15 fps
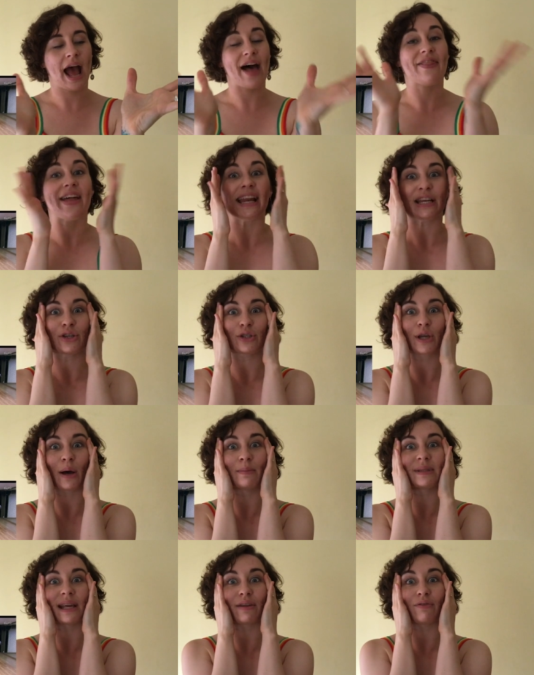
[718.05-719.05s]
and then he just
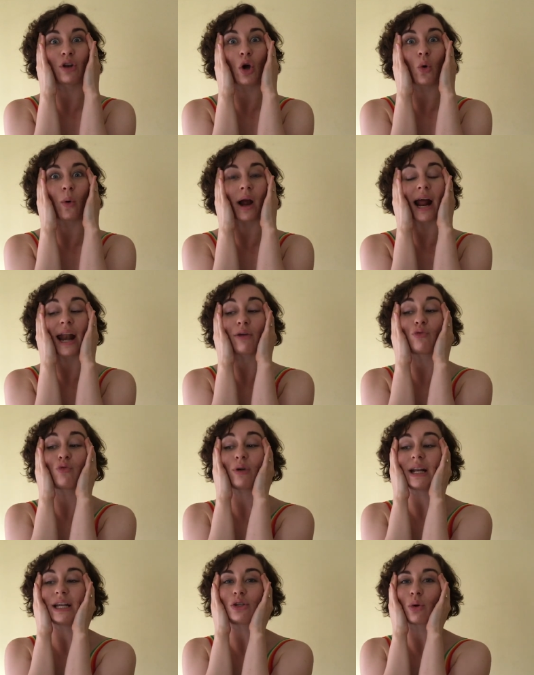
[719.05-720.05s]
comes out of nowhere. And I
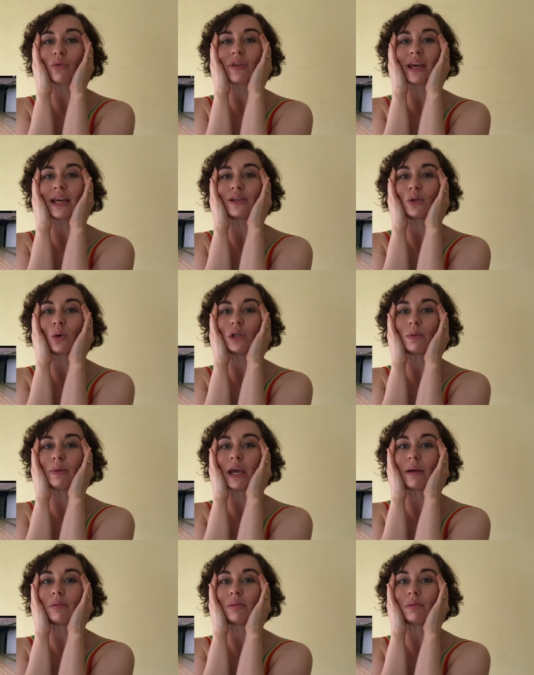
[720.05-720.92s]
really don't think he's going to be